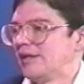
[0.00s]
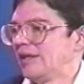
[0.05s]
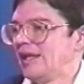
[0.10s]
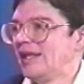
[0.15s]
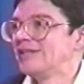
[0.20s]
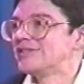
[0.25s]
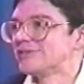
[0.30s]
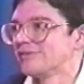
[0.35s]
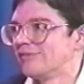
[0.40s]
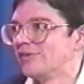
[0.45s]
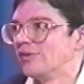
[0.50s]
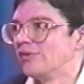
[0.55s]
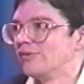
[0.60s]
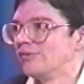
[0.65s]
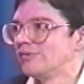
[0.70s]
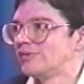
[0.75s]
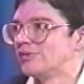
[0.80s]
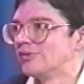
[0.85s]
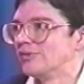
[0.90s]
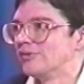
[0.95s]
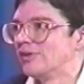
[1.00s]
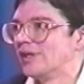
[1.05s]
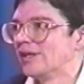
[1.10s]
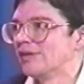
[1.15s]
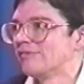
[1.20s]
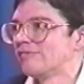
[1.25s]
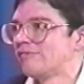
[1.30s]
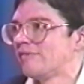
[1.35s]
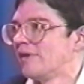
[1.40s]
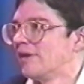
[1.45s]
each of you to
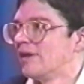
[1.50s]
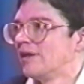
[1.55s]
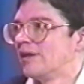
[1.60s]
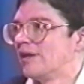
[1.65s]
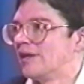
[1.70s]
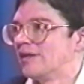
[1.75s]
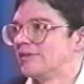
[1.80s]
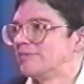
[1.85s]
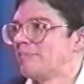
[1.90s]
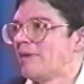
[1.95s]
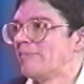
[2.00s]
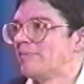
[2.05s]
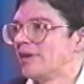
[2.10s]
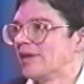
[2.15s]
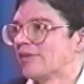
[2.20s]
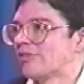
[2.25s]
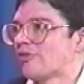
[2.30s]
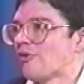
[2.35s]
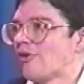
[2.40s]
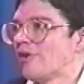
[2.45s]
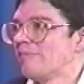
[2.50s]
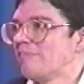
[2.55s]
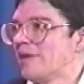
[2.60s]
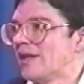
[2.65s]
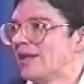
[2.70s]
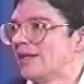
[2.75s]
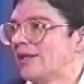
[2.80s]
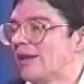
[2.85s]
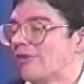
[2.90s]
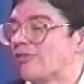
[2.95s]
give maybe a
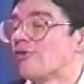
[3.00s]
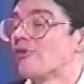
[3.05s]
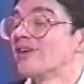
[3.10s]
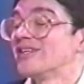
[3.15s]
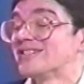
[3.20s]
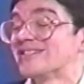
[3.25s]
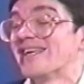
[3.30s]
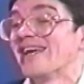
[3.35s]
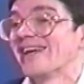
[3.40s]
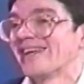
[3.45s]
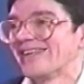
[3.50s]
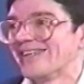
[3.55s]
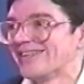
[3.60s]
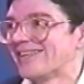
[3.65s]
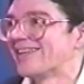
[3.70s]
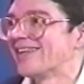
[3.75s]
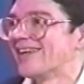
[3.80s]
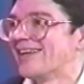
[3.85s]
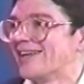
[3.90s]
30-second